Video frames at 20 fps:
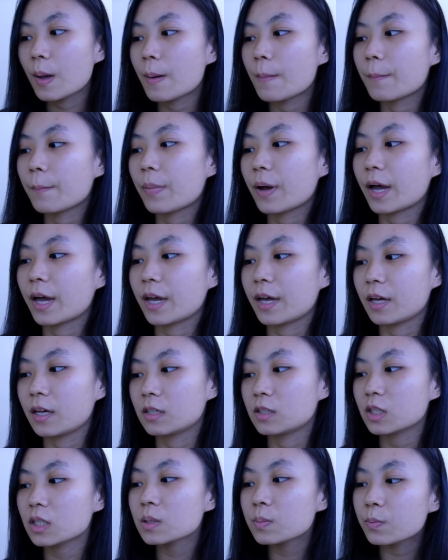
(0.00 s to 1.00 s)
by
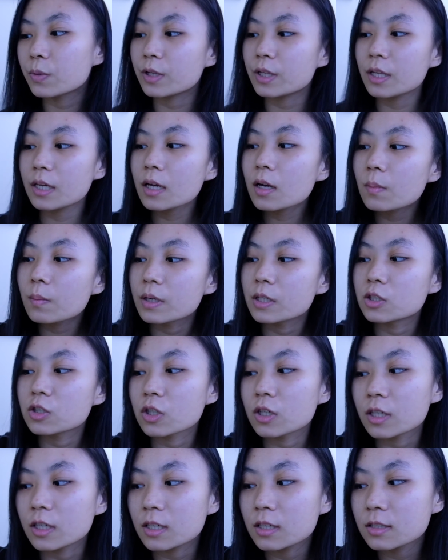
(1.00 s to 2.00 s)
just printing out my
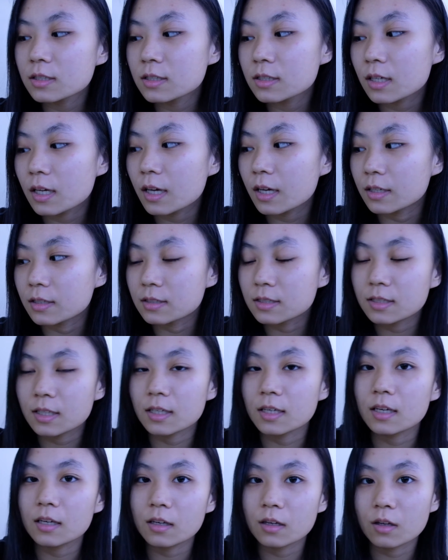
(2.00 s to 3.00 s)
drawings and
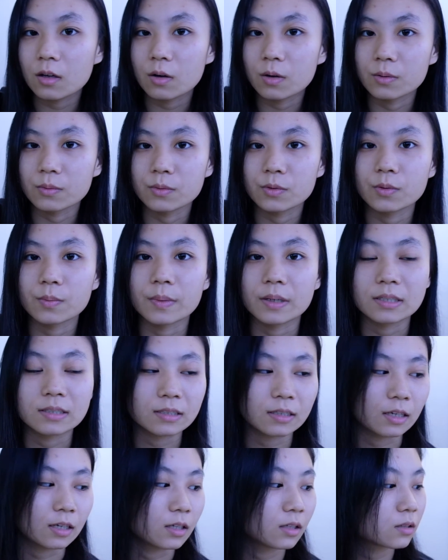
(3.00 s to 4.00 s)
sticking it onto my
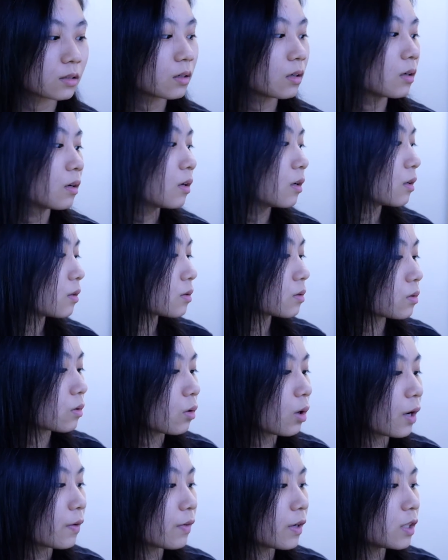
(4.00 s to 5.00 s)
skates. So
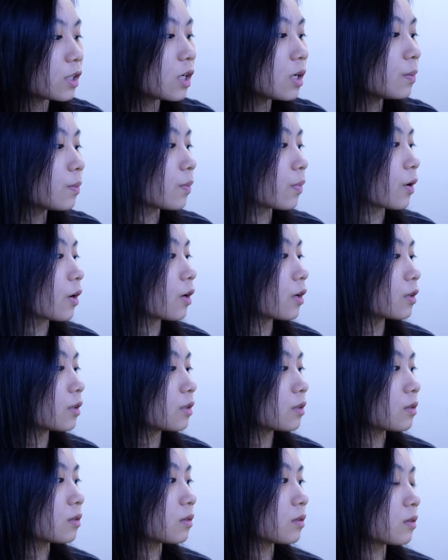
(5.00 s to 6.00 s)
I've actually bought
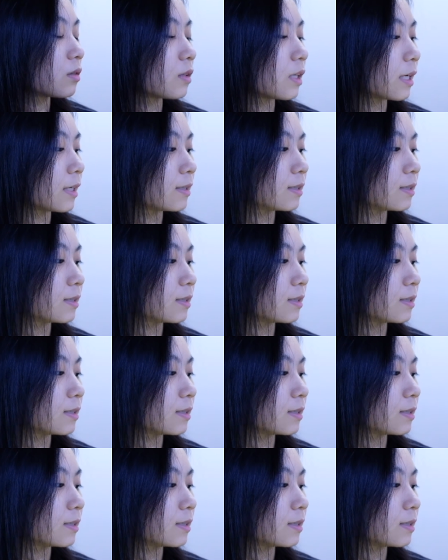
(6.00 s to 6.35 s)
like